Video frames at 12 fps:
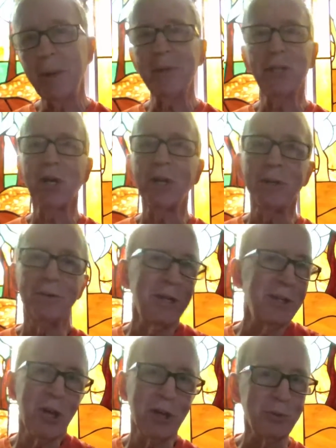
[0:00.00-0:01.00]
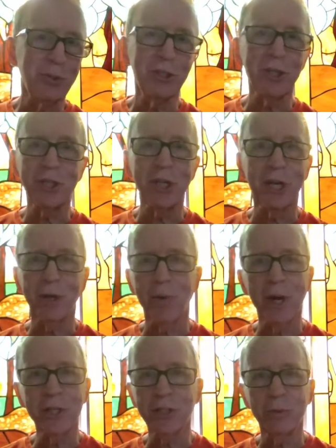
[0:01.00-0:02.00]
thought they thought it was just a
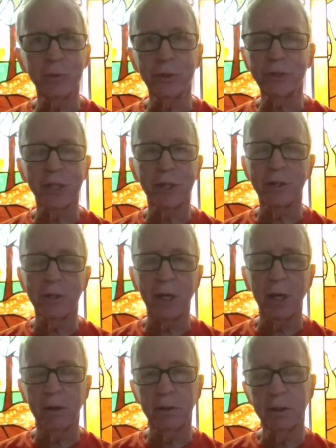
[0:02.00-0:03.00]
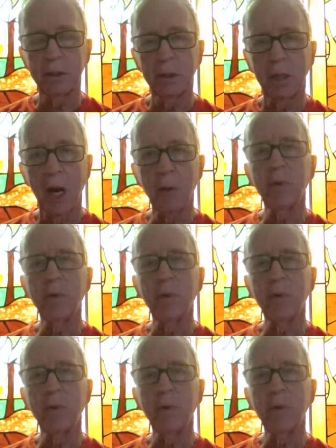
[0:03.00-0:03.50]
decoration. We'll tear it down. I wonder